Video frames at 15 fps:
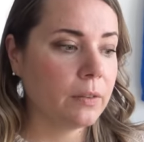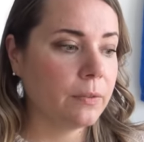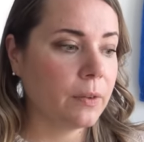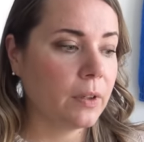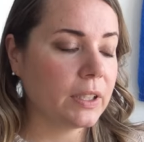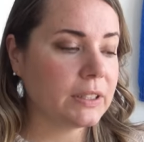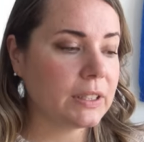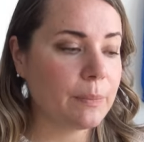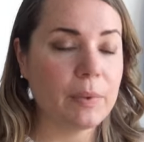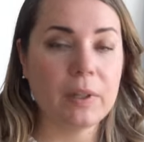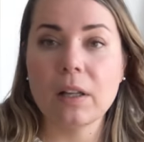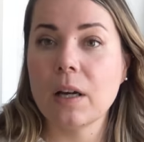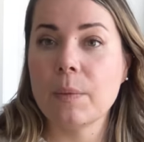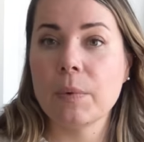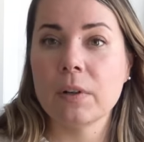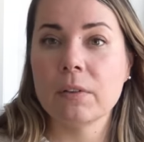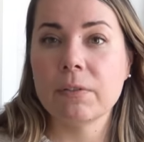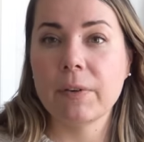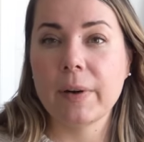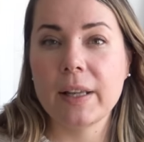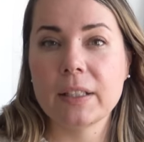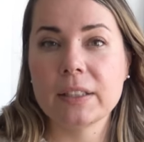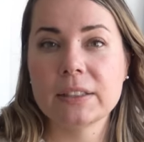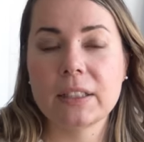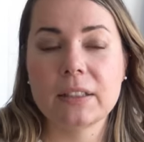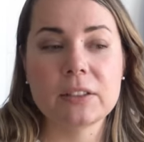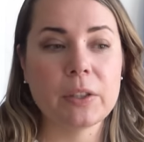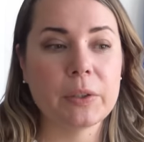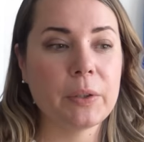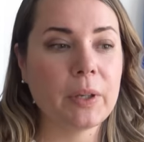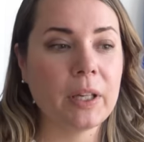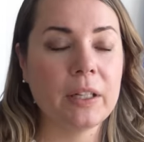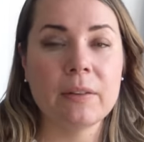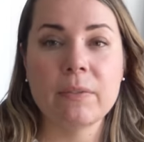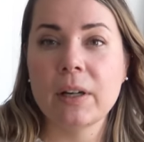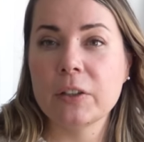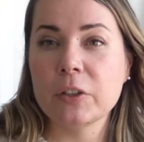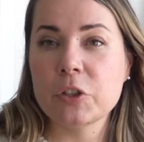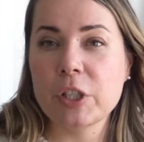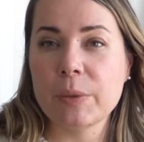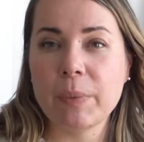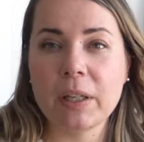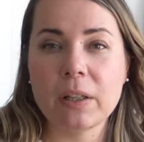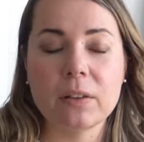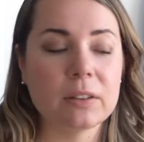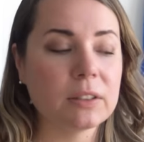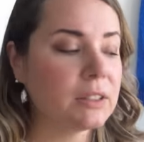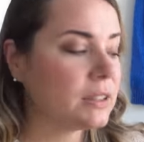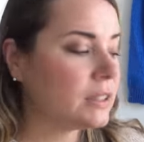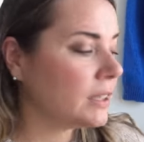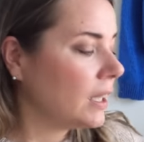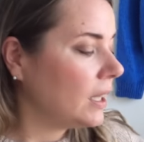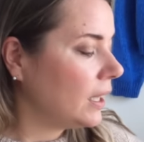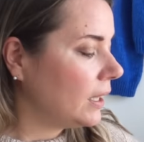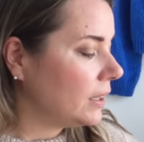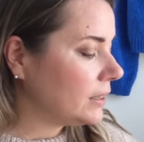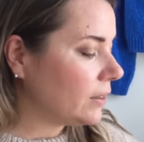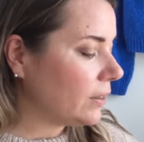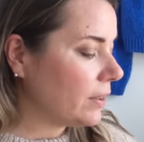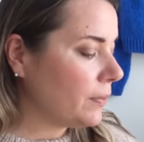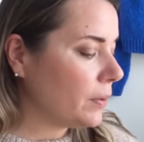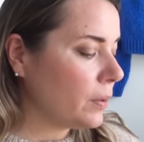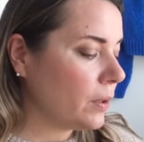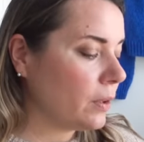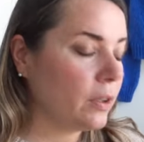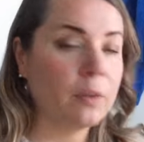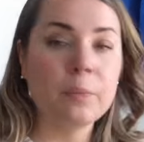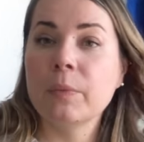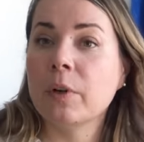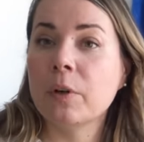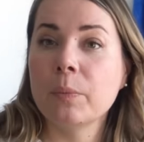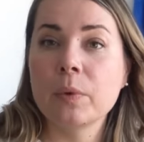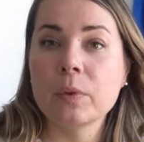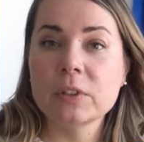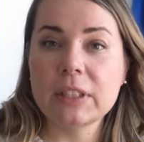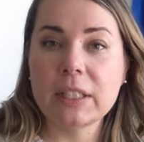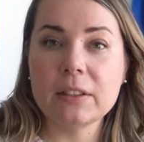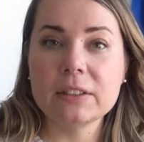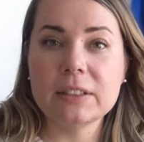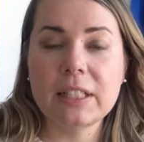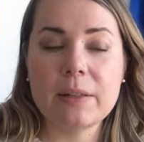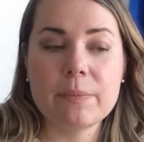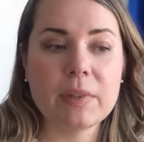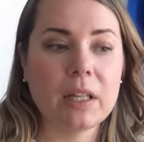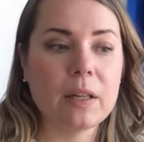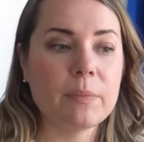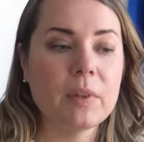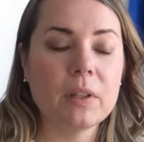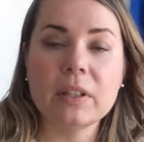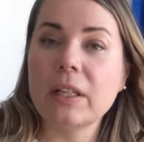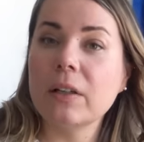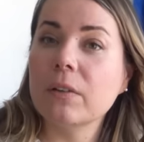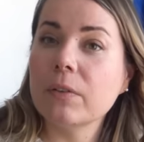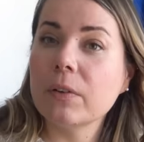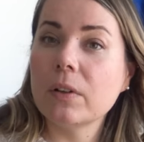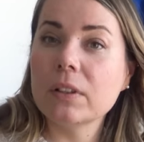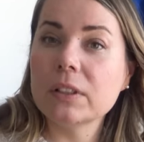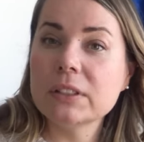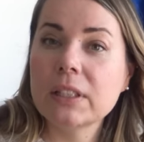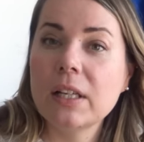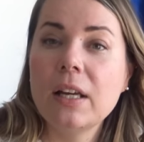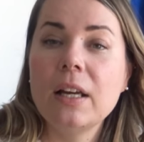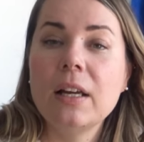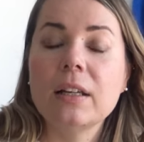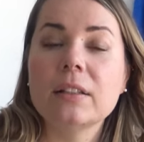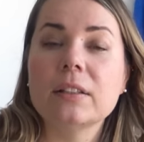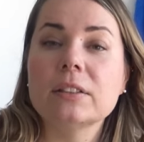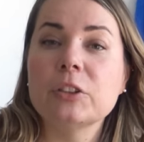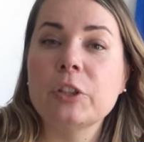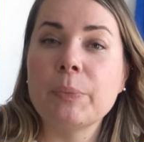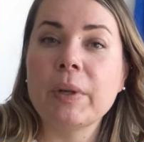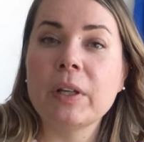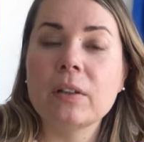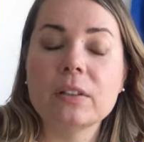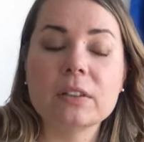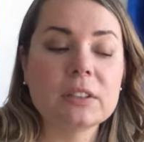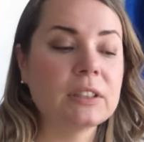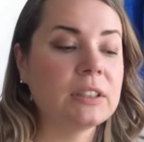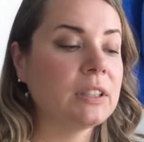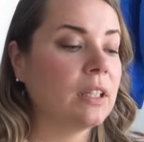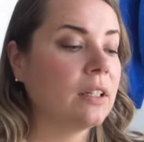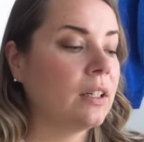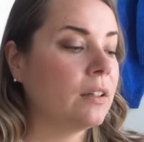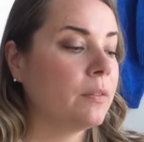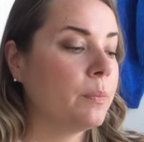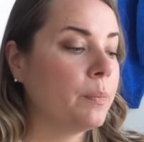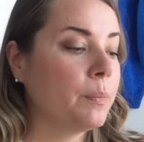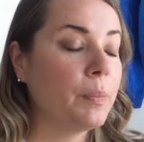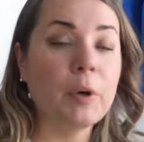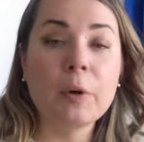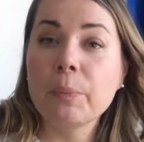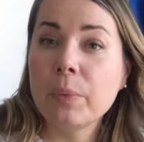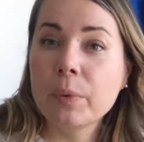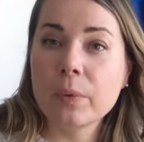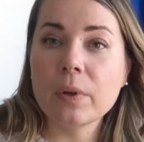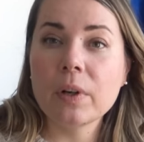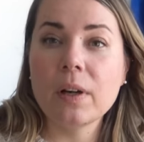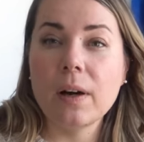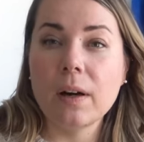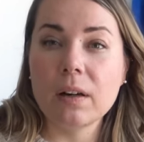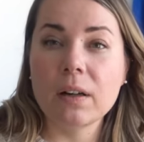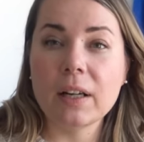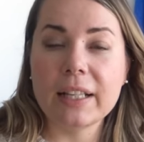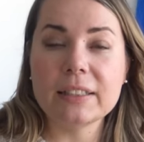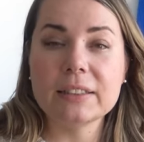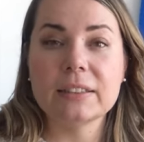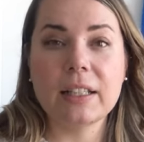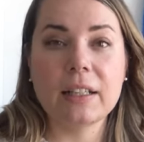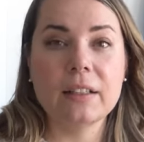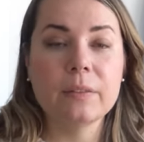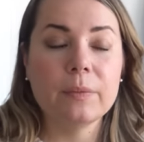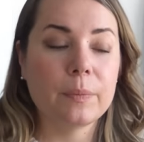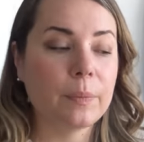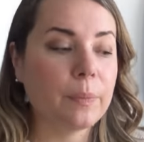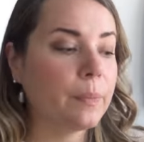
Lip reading: for example, a couple of friends, so you can divide the shipping costs. So if you order more books at the same time, then of course the shipping costs per book are less than